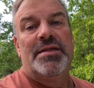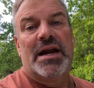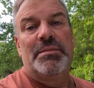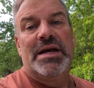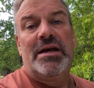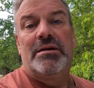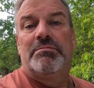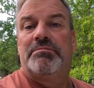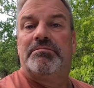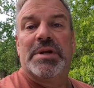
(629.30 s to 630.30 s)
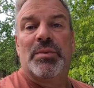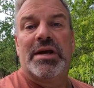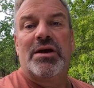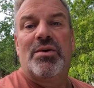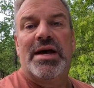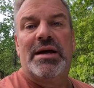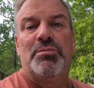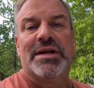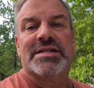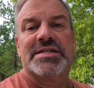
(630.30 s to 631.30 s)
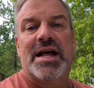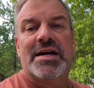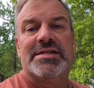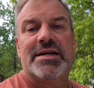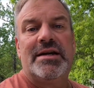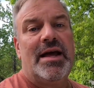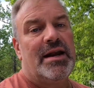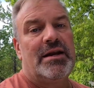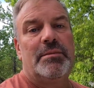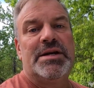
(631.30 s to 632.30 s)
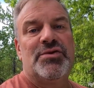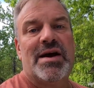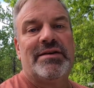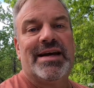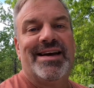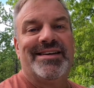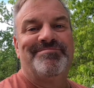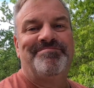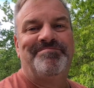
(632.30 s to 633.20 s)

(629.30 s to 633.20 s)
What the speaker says: that'll be it. Then we can go ahead, bring the slides in, and it'll be travel day.